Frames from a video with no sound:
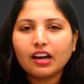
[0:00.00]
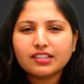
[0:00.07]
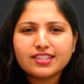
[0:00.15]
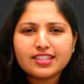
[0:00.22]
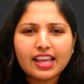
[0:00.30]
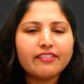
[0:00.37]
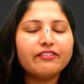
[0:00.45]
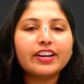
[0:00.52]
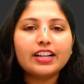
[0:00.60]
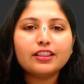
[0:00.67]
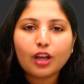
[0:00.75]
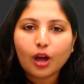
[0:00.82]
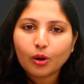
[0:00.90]

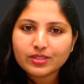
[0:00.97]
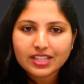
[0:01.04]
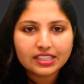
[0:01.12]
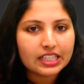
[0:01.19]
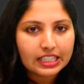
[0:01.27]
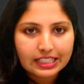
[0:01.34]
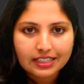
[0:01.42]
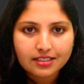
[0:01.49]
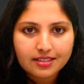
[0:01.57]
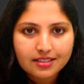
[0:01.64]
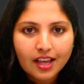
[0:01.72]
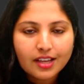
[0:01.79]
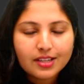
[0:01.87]
several thousand
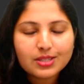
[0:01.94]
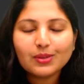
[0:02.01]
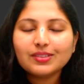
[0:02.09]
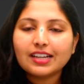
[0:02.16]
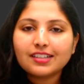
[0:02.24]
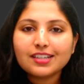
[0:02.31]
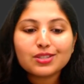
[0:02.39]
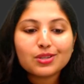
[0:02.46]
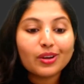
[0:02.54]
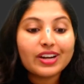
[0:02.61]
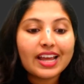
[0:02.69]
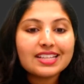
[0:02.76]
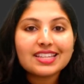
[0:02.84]
years. So that is
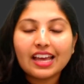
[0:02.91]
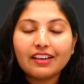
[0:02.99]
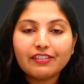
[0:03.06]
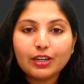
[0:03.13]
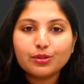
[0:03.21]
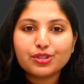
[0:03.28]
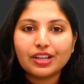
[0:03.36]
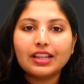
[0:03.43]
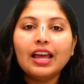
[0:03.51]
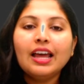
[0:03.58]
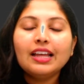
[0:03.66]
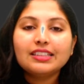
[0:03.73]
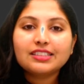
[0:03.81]
known as evolution.
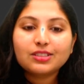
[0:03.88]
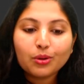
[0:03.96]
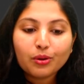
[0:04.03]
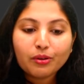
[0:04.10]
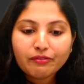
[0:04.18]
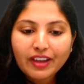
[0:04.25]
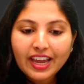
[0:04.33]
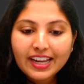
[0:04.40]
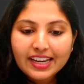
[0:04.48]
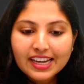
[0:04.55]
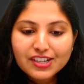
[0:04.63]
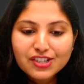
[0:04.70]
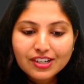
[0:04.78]
So
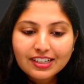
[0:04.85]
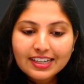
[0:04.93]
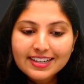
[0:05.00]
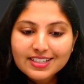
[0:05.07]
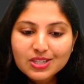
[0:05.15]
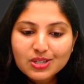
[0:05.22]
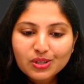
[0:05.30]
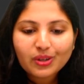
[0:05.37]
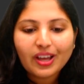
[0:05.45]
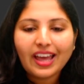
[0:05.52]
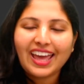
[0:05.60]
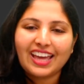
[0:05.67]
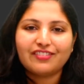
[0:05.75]
variation leads to
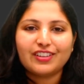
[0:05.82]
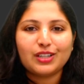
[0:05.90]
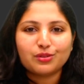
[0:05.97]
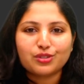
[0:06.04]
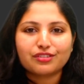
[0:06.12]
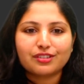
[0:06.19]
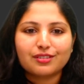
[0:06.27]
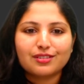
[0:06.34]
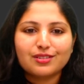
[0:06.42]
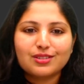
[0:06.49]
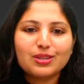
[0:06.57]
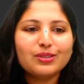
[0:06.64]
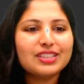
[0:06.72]
evolution.
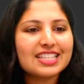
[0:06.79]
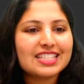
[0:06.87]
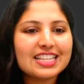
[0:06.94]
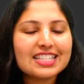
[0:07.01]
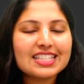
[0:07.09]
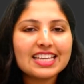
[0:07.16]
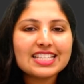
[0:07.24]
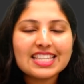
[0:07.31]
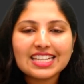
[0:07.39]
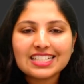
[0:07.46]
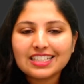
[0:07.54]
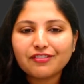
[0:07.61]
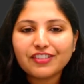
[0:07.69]
So this is the
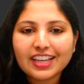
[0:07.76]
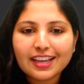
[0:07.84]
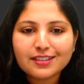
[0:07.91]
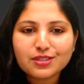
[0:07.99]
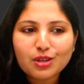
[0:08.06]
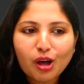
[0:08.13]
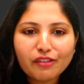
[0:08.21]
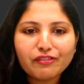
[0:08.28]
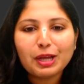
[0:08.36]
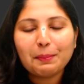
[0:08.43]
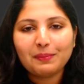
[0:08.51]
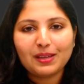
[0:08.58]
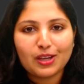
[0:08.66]
significance of
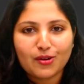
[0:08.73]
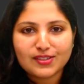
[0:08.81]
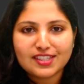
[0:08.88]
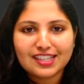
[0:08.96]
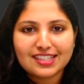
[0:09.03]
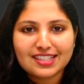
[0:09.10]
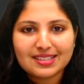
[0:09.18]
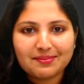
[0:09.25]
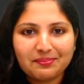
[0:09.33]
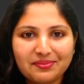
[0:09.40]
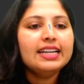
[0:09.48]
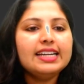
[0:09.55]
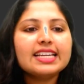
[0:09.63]
meiosis.
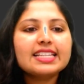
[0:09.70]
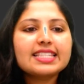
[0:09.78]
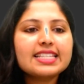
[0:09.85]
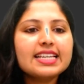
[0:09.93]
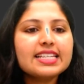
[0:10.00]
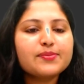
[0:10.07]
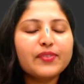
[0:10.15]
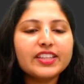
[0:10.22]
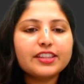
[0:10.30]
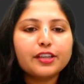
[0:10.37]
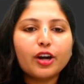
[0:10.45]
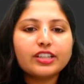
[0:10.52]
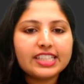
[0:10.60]
Discuss with
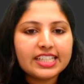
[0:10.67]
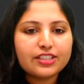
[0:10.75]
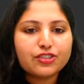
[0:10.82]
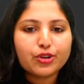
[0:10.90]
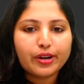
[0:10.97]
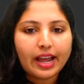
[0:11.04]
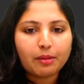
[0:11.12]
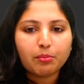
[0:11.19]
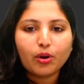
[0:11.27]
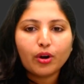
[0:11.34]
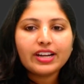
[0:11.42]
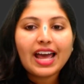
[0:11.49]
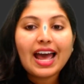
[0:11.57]
your teacher
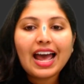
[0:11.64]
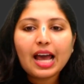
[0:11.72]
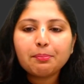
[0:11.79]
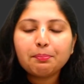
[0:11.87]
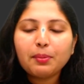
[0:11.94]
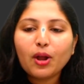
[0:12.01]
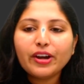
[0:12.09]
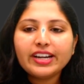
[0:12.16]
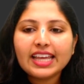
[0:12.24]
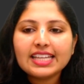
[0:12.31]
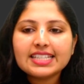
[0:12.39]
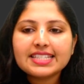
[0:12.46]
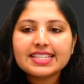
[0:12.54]
about haploid
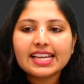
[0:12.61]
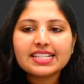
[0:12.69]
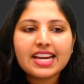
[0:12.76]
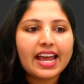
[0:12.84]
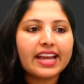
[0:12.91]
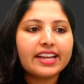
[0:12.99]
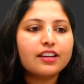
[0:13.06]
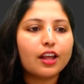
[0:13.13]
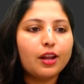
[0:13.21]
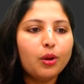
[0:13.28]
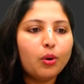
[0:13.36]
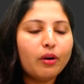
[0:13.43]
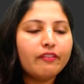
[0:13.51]
insect
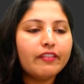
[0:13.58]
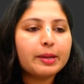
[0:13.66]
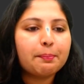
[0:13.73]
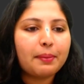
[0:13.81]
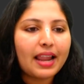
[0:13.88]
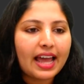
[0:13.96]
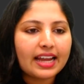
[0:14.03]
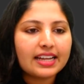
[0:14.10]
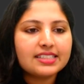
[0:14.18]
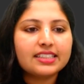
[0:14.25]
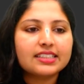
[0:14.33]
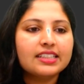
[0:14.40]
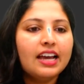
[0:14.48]
and lower
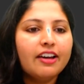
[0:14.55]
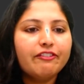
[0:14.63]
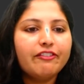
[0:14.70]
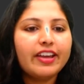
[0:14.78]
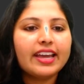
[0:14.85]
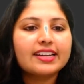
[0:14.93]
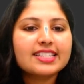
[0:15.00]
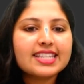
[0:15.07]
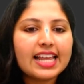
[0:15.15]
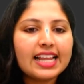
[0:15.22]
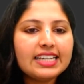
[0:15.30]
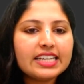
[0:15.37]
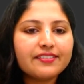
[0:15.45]
plant where
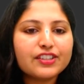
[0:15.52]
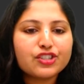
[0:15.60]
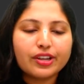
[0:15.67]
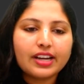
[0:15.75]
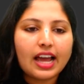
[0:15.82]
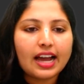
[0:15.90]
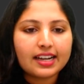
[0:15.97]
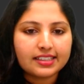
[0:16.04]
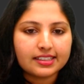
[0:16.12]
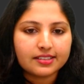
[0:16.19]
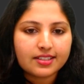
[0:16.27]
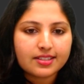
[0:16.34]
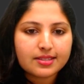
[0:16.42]
cell division
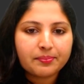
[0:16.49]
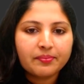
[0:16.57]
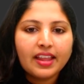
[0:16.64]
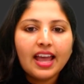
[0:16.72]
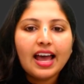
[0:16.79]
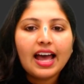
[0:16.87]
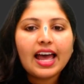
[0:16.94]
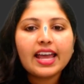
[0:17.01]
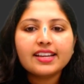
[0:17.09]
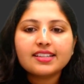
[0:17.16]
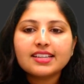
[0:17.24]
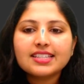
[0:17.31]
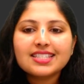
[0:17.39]
occurs,
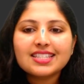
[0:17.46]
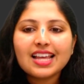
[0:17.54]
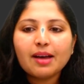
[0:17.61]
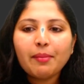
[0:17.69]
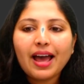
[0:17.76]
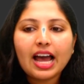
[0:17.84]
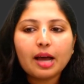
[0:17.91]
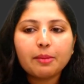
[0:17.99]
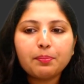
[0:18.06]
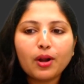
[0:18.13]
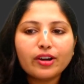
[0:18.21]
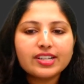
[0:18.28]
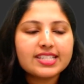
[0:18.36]
and some
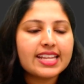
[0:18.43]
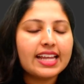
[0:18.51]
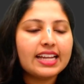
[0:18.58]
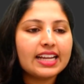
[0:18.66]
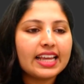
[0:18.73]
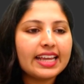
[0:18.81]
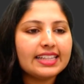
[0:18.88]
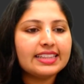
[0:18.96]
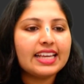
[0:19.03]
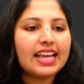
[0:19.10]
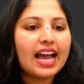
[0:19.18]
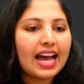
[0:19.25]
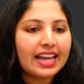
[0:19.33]
haploid cell in the
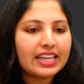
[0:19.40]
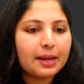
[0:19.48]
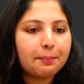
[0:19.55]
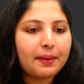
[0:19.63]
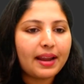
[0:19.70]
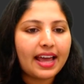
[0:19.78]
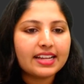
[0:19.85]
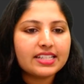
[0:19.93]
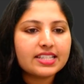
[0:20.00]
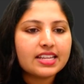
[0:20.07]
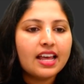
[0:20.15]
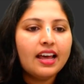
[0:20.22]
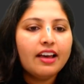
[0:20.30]
higher
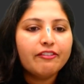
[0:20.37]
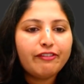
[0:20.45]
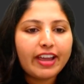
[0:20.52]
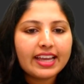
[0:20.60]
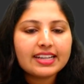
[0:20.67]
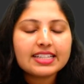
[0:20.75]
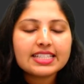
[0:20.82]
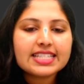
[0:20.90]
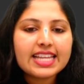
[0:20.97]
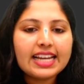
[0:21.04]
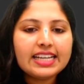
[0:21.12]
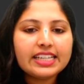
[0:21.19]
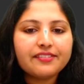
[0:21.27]
plants where
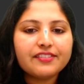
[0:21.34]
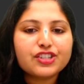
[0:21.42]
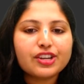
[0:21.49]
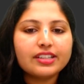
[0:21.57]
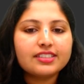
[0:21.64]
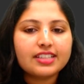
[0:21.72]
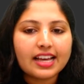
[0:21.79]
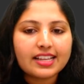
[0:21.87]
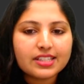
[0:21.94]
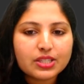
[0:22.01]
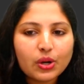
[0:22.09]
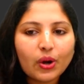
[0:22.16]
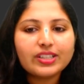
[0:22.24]
cell division does
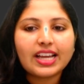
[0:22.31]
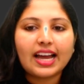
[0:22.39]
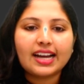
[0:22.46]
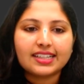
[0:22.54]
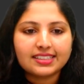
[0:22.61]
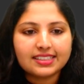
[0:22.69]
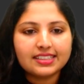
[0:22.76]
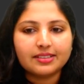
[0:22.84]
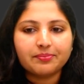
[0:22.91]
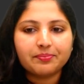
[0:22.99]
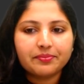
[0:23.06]
not occur.